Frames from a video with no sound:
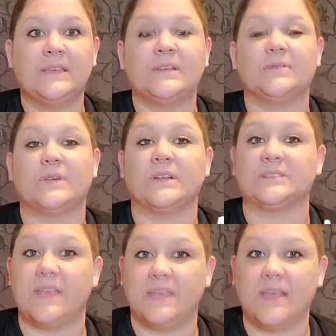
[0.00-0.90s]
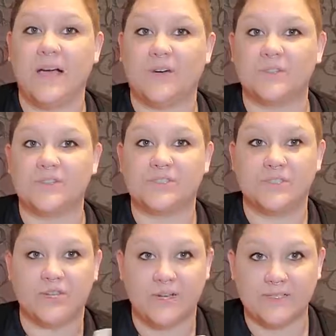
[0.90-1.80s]
We're going to take it out,
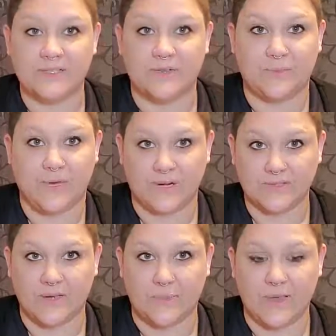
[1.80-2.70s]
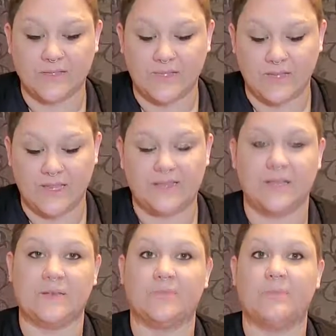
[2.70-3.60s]
stir it till the butter's all melted, and
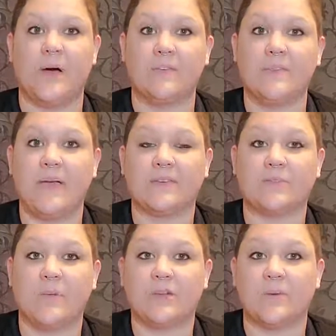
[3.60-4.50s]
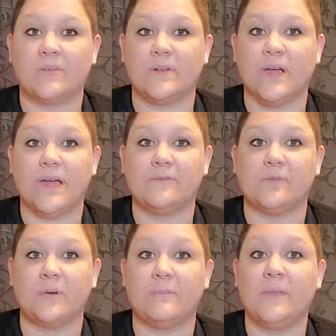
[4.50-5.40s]
then pop it back in the microwave on high
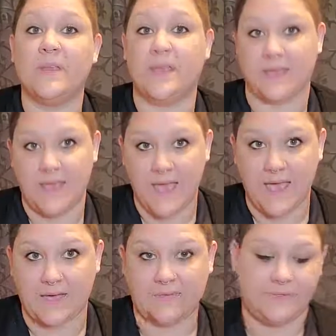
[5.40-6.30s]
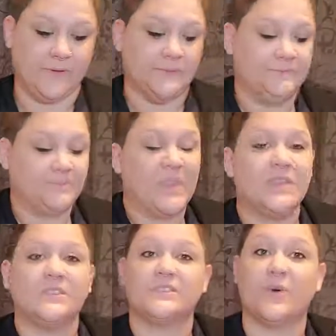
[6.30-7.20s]
for 1.5 minutes.
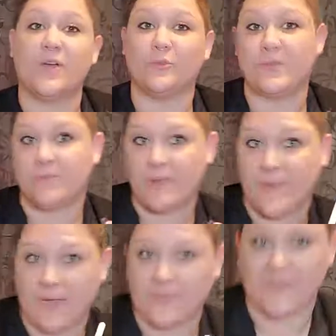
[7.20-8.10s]
So I'll be right back with